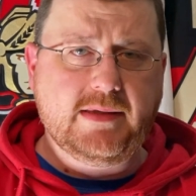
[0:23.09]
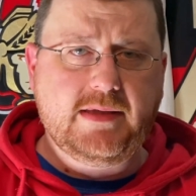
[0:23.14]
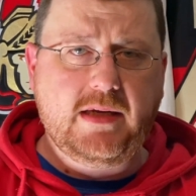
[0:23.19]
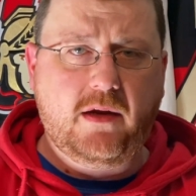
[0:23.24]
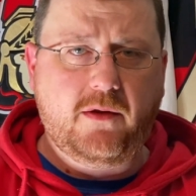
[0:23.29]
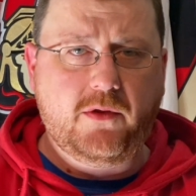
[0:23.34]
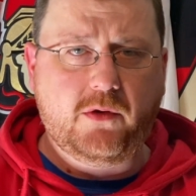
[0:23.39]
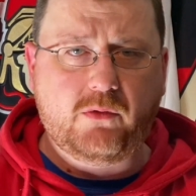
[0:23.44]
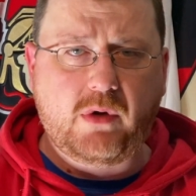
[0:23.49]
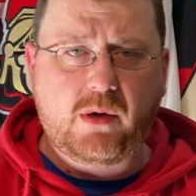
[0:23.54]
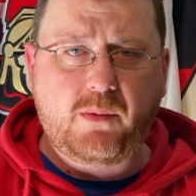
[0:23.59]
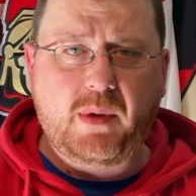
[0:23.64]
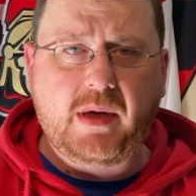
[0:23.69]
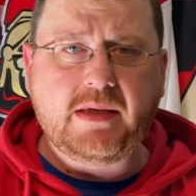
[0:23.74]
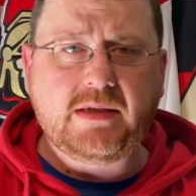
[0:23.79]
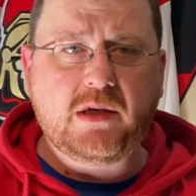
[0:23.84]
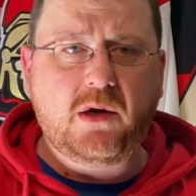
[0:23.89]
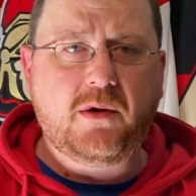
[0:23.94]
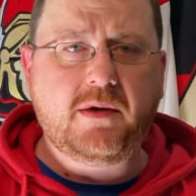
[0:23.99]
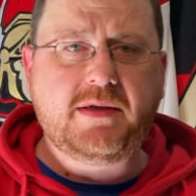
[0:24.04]
Now, the Red
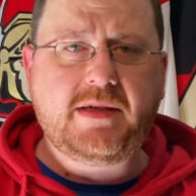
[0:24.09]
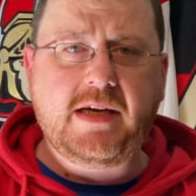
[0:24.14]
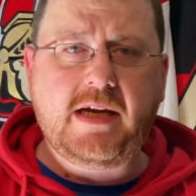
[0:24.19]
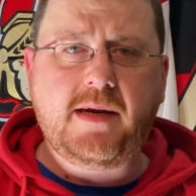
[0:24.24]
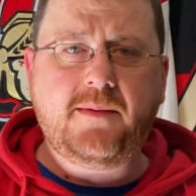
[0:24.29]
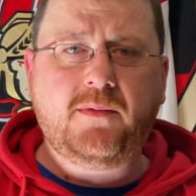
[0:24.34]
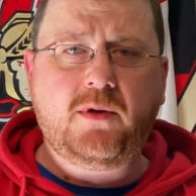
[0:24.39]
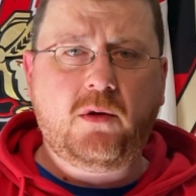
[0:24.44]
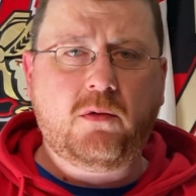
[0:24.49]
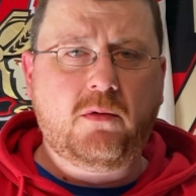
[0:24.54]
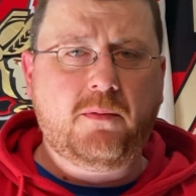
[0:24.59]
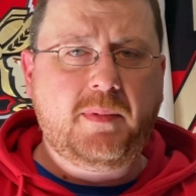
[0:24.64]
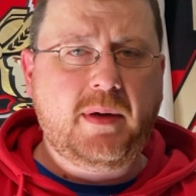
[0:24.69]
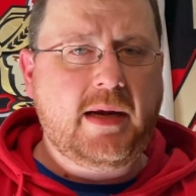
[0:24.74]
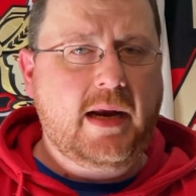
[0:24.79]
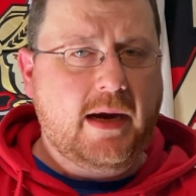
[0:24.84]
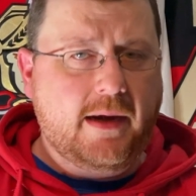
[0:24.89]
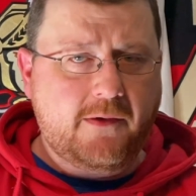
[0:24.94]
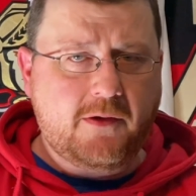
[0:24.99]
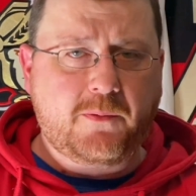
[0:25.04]
Wings are a team that have been
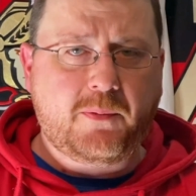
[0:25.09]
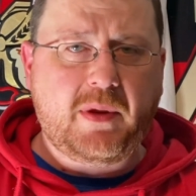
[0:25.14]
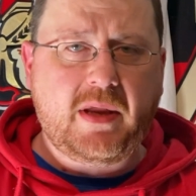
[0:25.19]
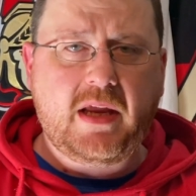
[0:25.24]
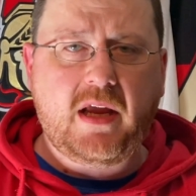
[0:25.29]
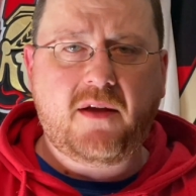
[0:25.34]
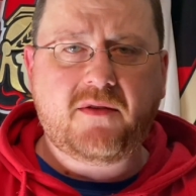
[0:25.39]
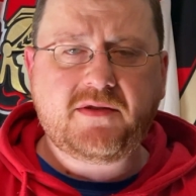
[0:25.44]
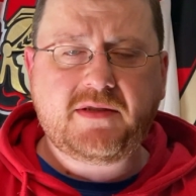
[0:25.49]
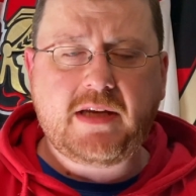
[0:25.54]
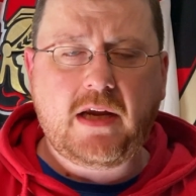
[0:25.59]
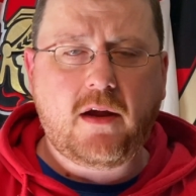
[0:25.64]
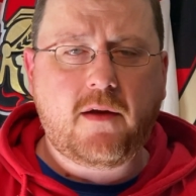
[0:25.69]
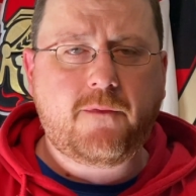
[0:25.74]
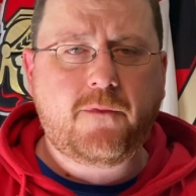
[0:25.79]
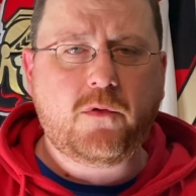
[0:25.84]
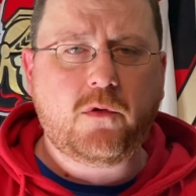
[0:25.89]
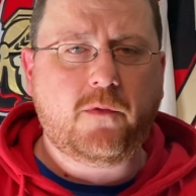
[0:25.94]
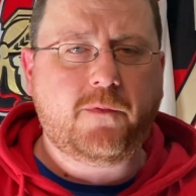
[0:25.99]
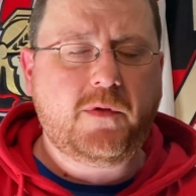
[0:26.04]
out of the playoffs now
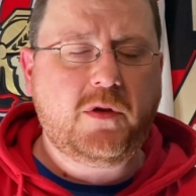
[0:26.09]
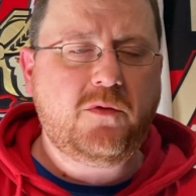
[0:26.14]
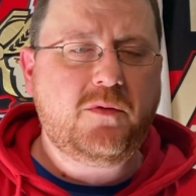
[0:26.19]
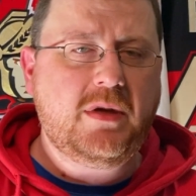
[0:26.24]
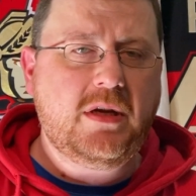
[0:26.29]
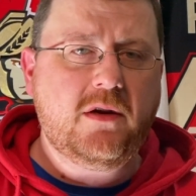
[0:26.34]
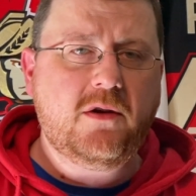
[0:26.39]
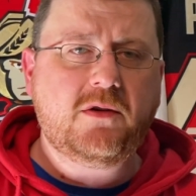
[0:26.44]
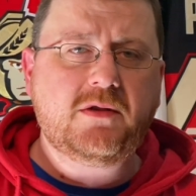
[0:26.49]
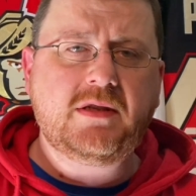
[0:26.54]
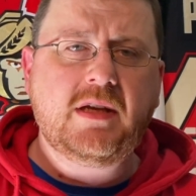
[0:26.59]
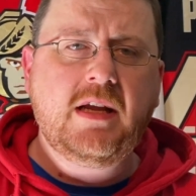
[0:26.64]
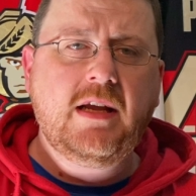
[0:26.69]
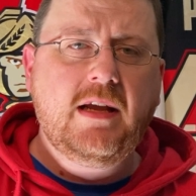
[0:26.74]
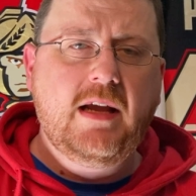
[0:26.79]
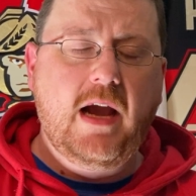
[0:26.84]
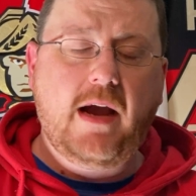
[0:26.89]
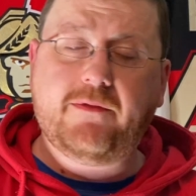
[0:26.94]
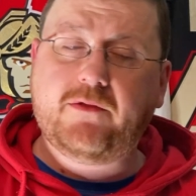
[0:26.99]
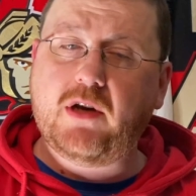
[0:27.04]
for a few years
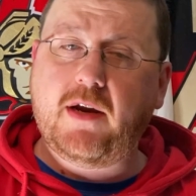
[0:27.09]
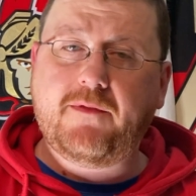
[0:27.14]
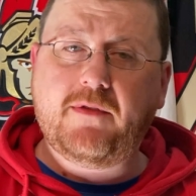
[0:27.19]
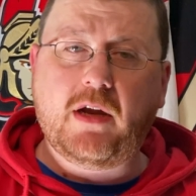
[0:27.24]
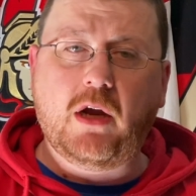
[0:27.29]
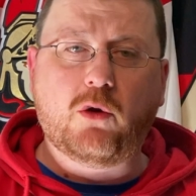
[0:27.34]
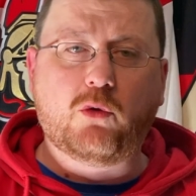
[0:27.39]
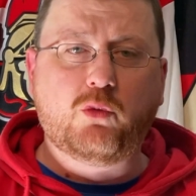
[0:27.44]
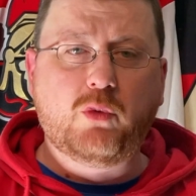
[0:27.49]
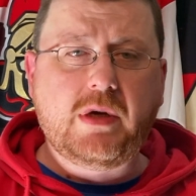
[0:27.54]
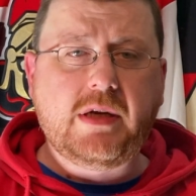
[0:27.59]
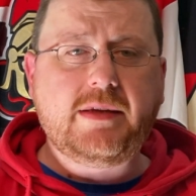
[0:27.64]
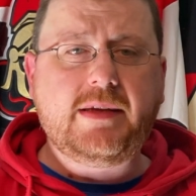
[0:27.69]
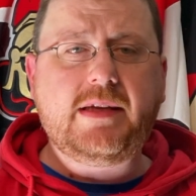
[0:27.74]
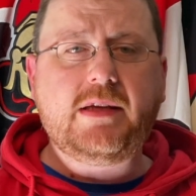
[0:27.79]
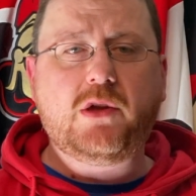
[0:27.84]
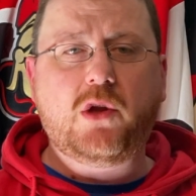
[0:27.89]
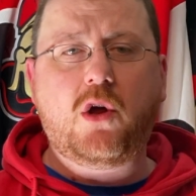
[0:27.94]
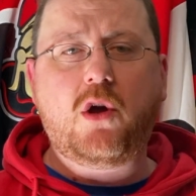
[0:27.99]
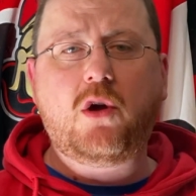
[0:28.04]
after having a really
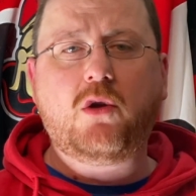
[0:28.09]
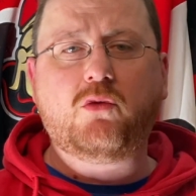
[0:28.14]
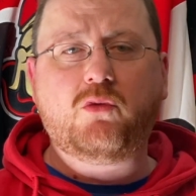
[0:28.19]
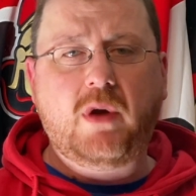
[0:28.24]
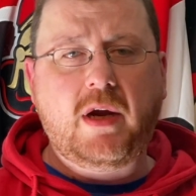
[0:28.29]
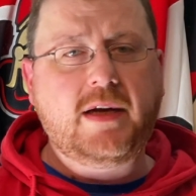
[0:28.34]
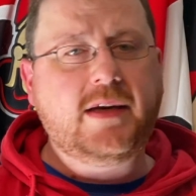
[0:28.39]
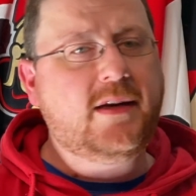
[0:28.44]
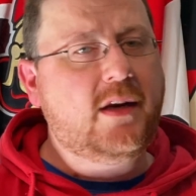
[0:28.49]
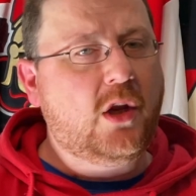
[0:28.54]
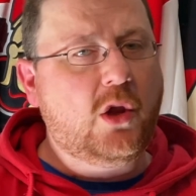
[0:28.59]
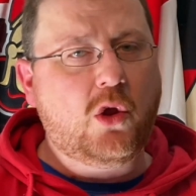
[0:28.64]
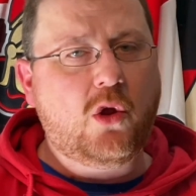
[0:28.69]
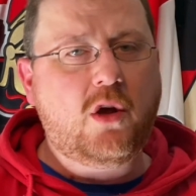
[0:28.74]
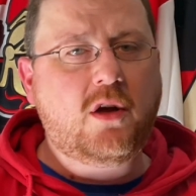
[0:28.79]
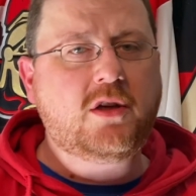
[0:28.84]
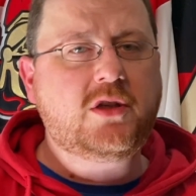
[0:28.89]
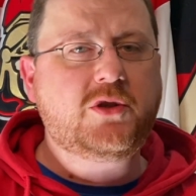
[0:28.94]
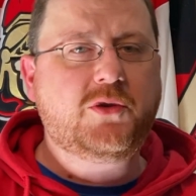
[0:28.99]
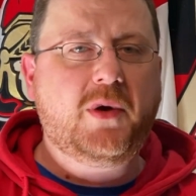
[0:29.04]
long run and a
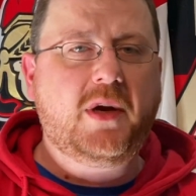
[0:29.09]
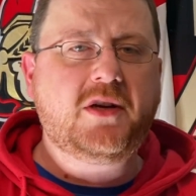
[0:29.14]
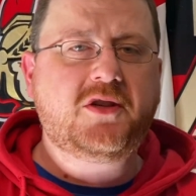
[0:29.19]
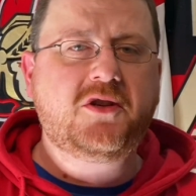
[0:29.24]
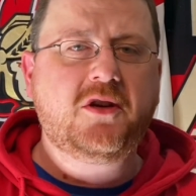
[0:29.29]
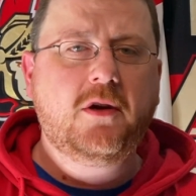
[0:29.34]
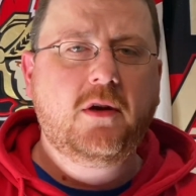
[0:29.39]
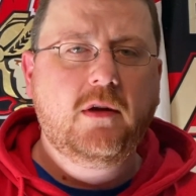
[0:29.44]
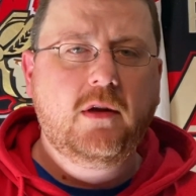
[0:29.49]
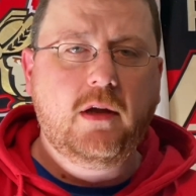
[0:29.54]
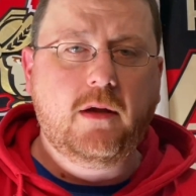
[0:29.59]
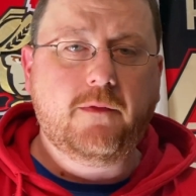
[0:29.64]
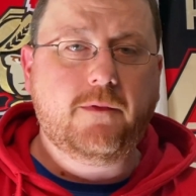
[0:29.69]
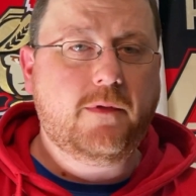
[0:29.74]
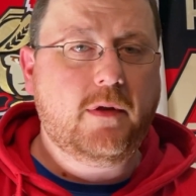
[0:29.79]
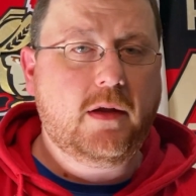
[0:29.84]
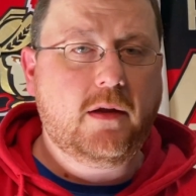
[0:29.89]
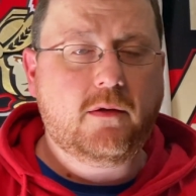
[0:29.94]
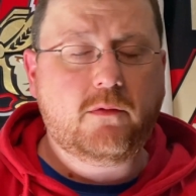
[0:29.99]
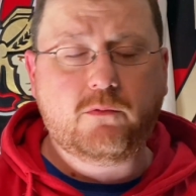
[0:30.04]
long stretch of
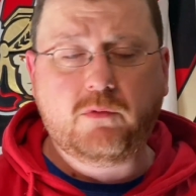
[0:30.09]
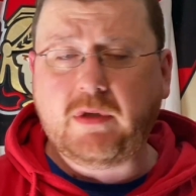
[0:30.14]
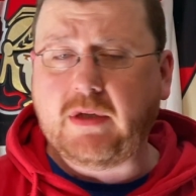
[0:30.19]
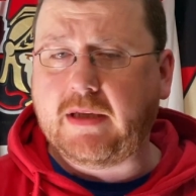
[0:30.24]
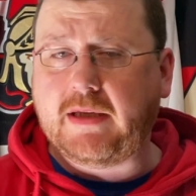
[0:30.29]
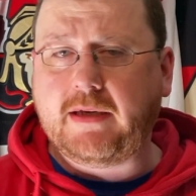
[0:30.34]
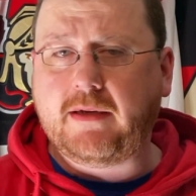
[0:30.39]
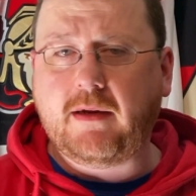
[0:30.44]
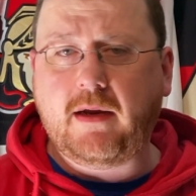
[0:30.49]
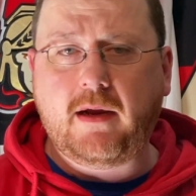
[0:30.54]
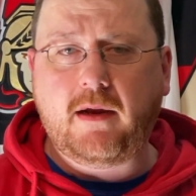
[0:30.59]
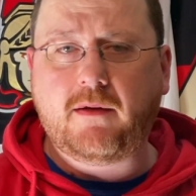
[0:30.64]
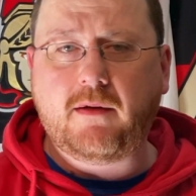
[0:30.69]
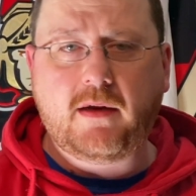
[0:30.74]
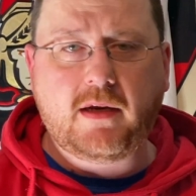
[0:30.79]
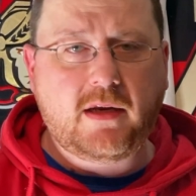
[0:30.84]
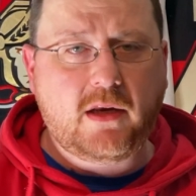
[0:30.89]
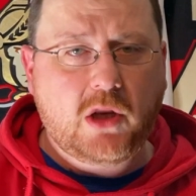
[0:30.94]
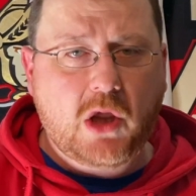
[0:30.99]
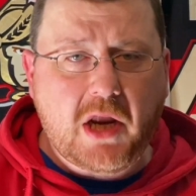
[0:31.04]
a
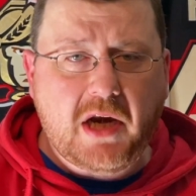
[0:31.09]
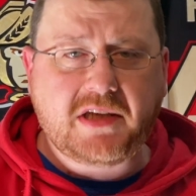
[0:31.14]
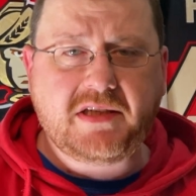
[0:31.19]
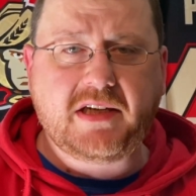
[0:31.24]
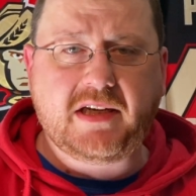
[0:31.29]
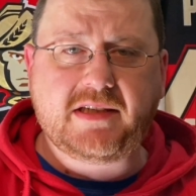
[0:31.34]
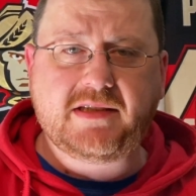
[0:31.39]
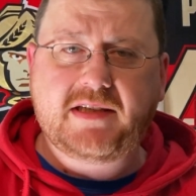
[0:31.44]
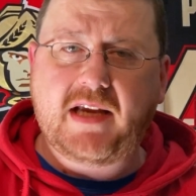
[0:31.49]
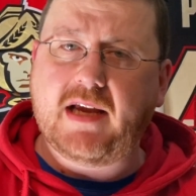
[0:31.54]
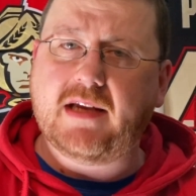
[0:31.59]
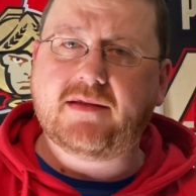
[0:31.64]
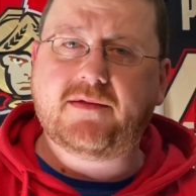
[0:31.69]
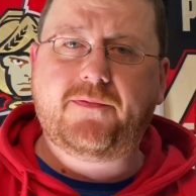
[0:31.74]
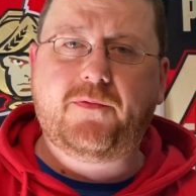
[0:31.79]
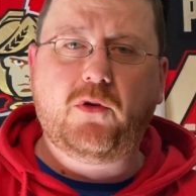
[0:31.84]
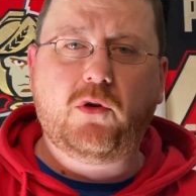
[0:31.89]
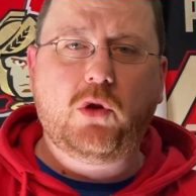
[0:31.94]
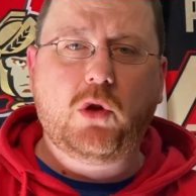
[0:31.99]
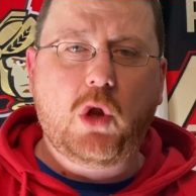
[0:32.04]
lot of success
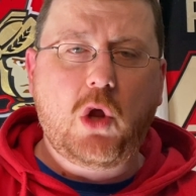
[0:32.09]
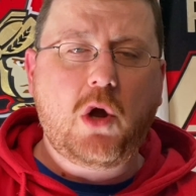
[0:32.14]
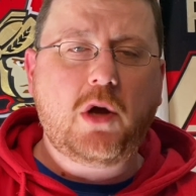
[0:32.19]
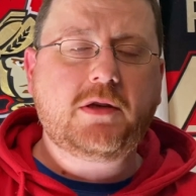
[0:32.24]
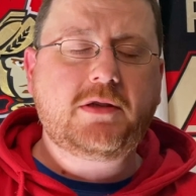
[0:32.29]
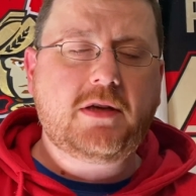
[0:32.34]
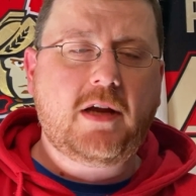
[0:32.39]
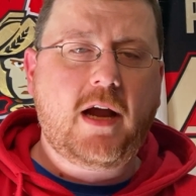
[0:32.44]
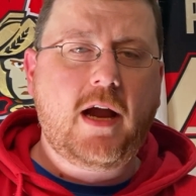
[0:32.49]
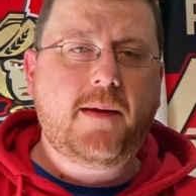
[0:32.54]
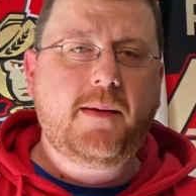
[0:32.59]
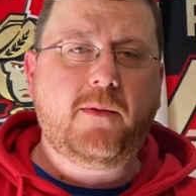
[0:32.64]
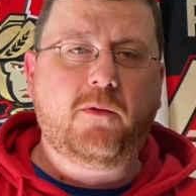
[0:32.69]
for a long time.